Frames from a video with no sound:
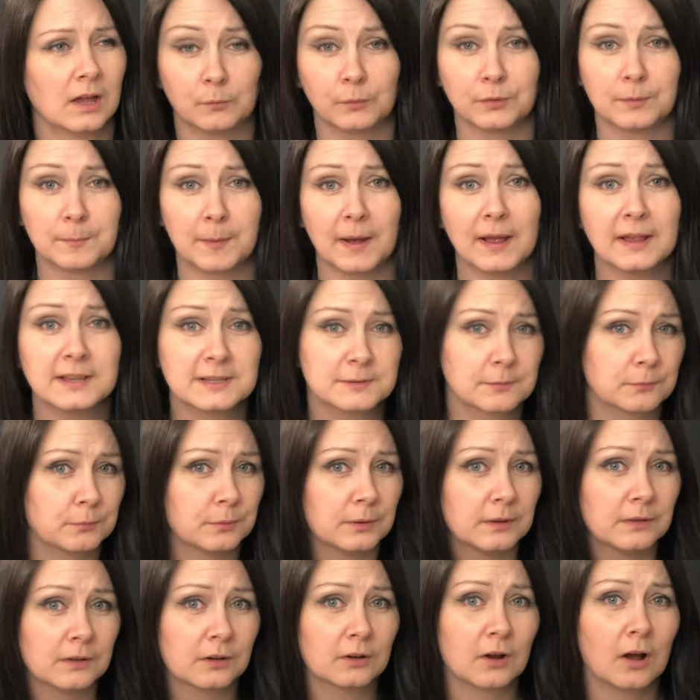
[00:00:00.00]
Well, the balance
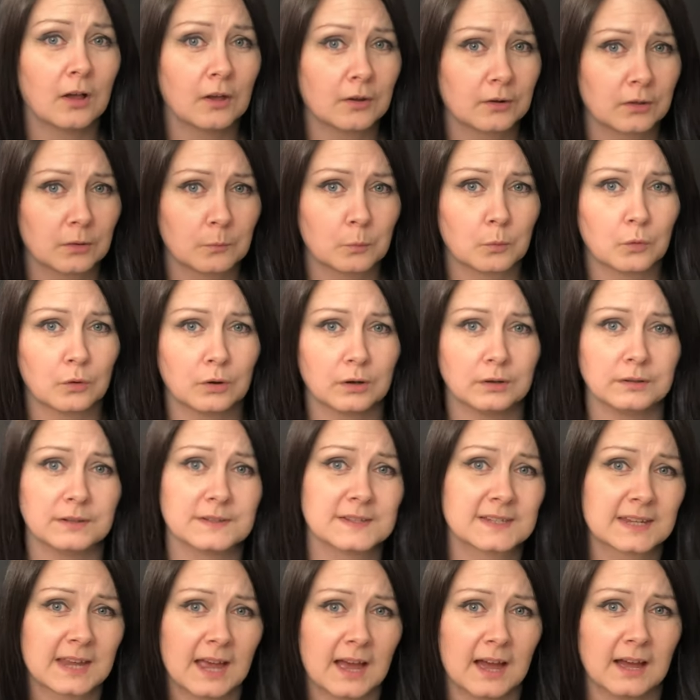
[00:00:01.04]
between the colour of the water and the
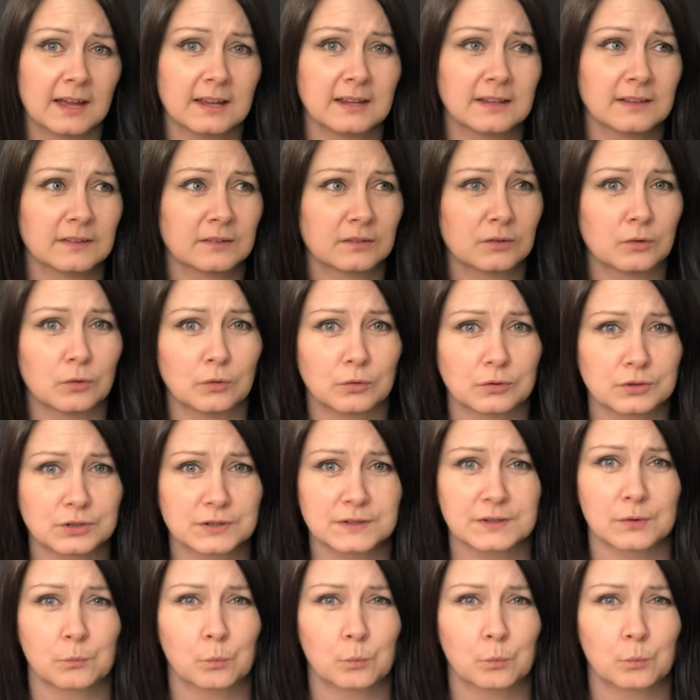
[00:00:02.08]
sky is gorgeous.